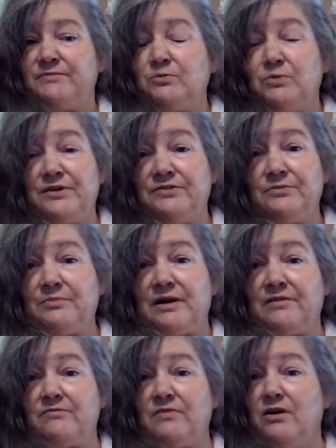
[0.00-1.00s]
It wasn't
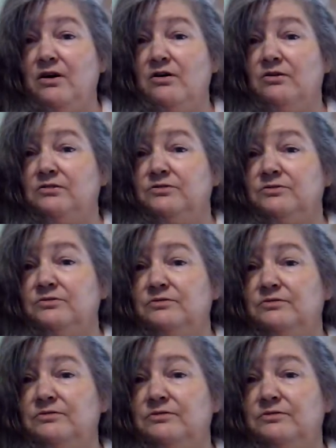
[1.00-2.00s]
my fault.
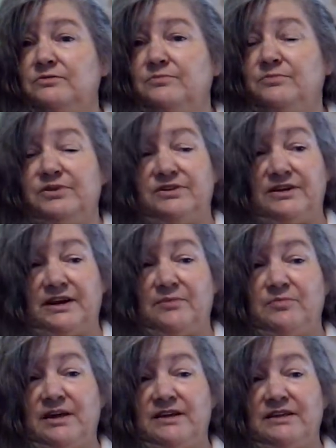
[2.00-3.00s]
But did I
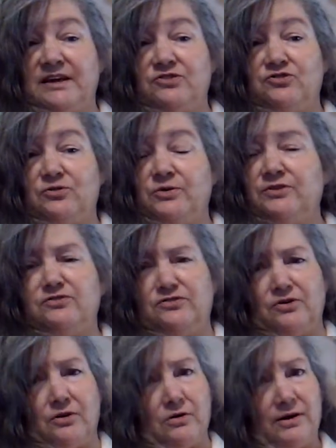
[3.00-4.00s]
make that choice?
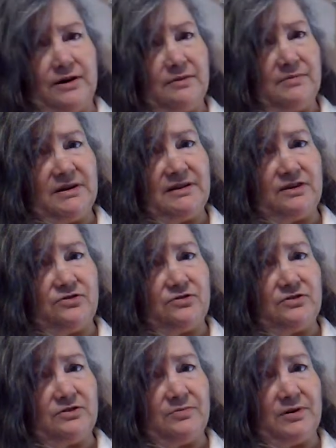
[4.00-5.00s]
No, I didn't make that
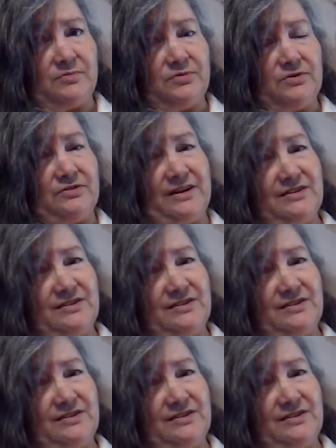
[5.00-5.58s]
choice to be abused.